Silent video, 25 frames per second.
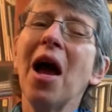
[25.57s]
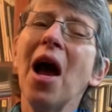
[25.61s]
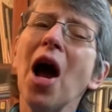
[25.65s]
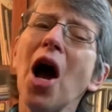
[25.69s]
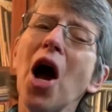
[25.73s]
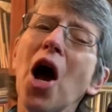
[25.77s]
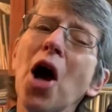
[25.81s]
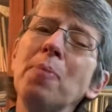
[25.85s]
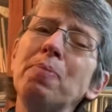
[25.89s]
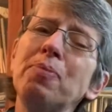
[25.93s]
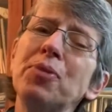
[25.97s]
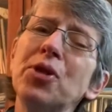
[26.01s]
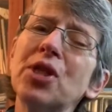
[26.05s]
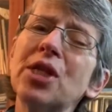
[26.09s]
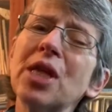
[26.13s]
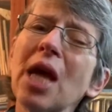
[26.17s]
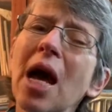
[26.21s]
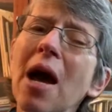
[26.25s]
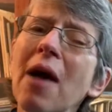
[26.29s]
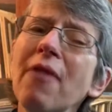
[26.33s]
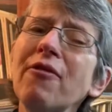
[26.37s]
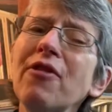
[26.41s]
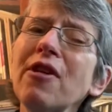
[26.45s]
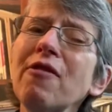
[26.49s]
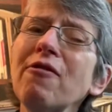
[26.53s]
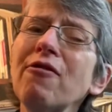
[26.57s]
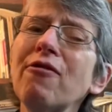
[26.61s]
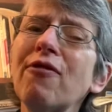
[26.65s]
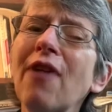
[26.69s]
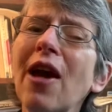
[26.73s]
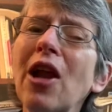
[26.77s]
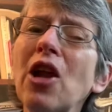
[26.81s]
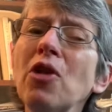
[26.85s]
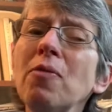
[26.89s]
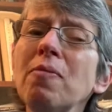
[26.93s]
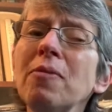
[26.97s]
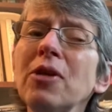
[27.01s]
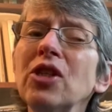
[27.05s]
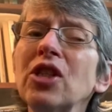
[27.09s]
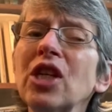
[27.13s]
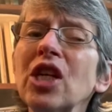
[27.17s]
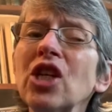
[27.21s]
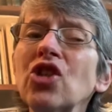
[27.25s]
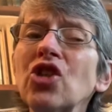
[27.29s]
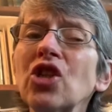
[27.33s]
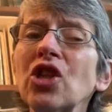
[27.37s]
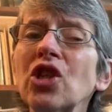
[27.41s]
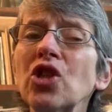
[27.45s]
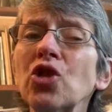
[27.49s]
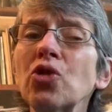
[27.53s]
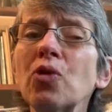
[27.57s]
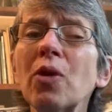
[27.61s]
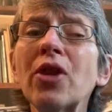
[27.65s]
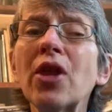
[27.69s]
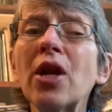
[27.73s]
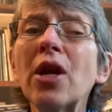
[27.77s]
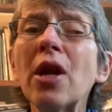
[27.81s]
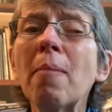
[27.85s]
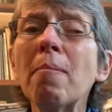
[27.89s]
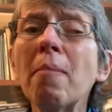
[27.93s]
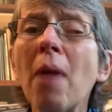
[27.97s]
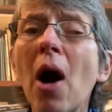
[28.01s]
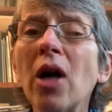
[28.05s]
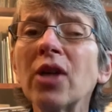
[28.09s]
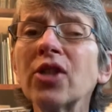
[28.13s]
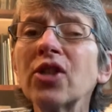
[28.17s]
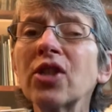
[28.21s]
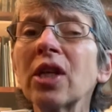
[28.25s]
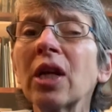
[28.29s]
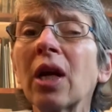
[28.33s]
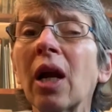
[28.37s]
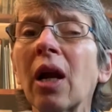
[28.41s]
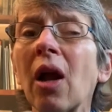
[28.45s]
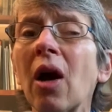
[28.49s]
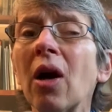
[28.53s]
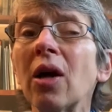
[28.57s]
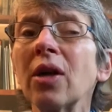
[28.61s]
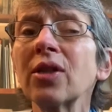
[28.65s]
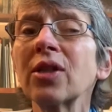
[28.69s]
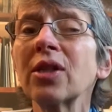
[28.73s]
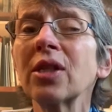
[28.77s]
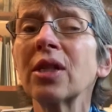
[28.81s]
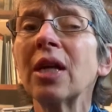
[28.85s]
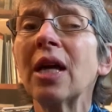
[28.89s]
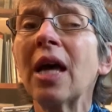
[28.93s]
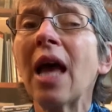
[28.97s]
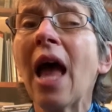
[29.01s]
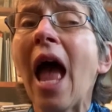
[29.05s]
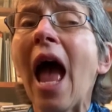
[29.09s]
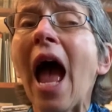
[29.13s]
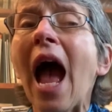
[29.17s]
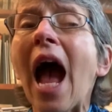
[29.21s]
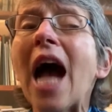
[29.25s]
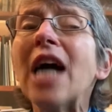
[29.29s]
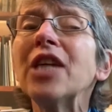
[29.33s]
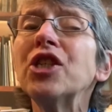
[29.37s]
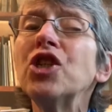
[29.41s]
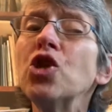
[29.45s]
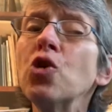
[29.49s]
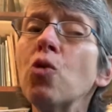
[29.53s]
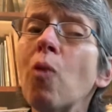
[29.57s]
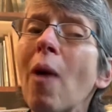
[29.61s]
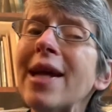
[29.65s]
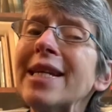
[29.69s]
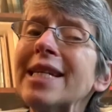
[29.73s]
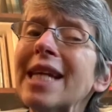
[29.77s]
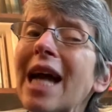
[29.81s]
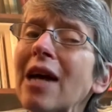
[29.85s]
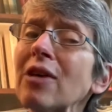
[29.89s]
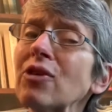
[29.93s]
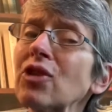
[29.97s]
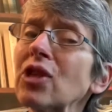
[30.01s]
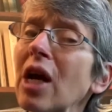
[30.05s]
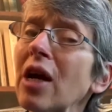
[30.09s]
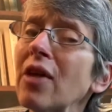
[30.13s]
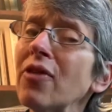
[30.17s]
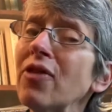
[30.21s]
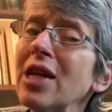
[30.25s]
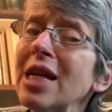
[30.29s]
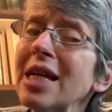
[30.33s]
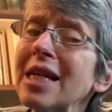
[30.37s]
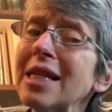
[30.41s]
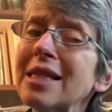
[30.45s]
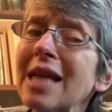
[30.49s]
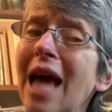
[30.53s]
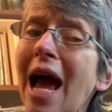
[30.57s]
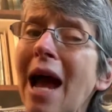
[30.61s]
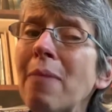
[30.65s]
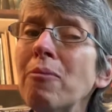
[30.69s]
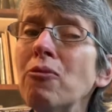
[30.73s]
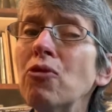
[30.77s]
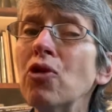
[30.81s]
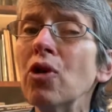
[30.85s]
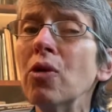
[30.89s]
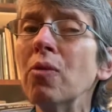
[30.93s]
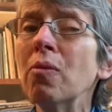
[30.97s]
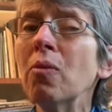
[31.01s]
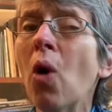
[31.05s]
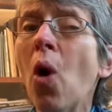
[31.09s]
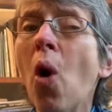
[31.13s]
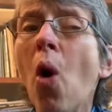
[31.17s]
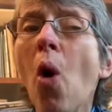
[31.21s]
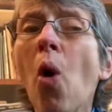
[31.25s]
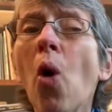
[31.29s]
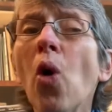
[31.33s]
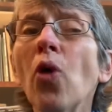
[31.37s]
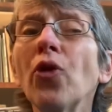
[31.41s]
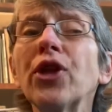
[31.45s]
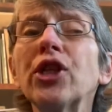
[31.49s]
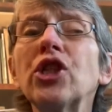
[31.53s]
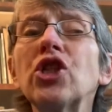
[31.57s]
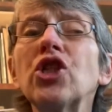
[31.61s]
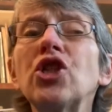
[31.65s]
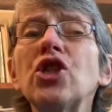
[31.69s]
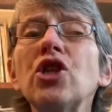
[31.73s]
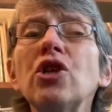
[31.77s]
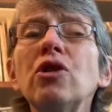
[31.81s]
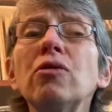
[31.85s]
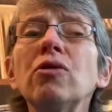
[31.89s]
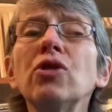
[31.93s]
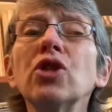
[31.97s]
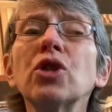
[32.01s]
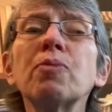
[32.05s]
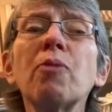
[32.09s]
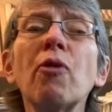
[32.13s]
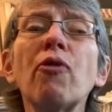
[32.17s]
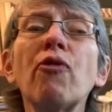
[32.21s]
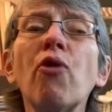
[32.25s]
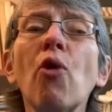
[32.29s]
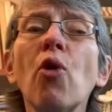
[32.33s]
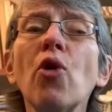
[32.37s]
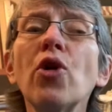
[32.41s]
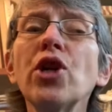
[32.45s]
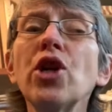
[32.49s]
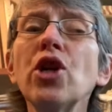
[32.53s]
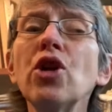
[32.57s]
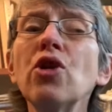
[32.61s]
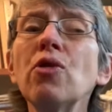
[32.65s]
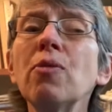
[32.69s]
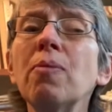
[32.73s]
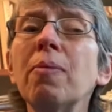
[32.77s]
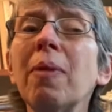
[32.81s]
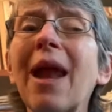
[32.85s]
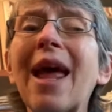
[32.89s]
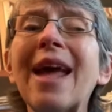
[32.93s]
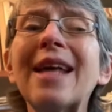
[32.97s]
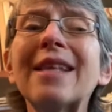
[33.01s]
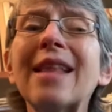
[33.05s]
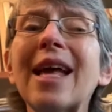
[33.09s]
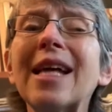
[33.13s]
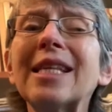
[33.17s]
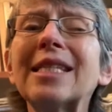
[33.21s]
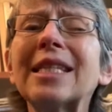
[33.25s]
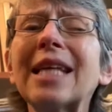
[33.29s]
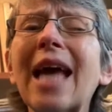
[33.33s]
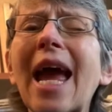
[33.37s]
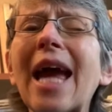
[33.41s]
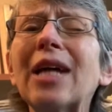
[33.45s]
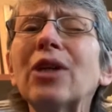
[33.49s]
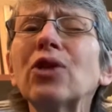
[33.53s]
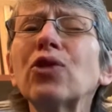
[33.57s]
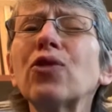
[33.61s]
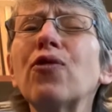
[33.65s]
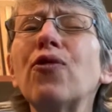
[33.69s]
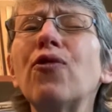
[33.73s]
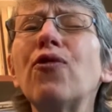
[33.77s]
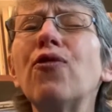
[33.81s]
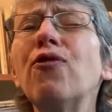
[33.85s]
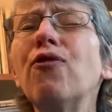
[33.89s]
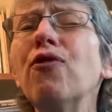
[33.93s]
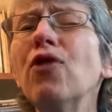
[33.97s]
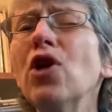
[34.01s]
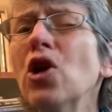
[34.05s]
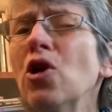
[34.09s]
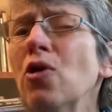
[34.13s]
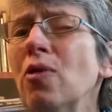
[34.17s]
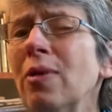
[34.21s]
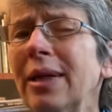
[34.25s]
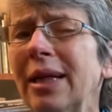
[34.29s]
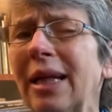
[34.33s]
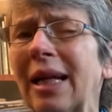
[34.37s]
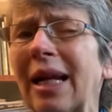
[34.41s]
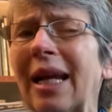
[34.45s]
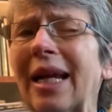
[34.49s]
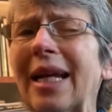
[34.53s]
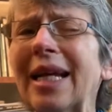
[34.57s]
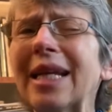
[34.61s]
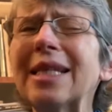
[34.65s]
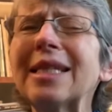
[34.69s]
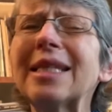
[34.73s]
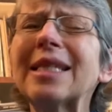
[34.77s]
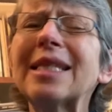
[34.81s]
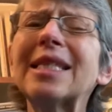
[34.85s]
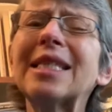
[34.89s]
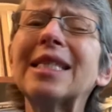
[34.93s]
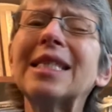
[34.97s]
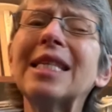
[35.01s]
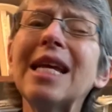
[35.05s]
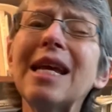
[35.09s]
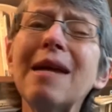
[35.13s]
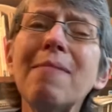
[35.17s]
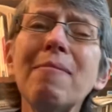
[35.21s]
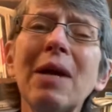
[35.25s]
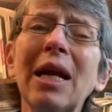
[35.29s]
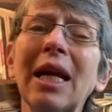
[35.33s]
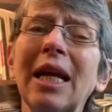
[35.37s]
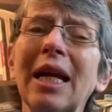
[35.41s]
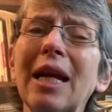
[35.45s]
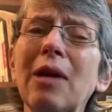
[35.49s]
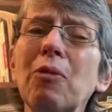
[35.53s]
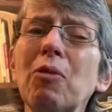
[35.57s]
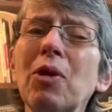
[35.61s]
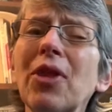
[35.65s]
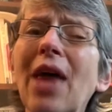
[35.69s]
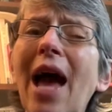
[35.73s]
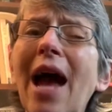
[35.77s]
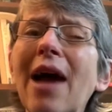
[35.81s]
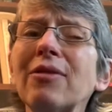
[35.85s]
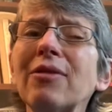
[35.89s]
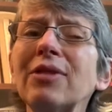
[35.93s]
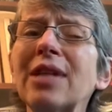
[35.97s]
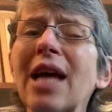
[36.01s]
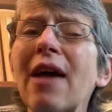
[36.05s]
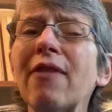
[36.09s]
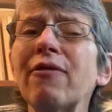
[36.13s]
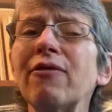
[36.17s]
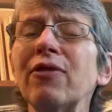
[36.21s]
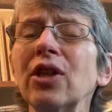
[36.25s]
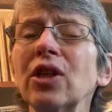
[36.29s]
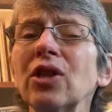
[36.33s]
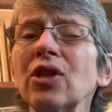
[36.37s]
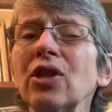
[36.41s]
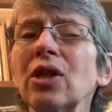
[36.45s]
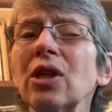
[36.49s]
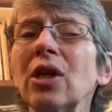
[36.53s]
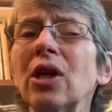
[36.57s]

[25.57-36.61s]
observing fellow musicians within a masterclass as you wait outside the exam room, or the students before you playing their scales fluently and seemingly without effort.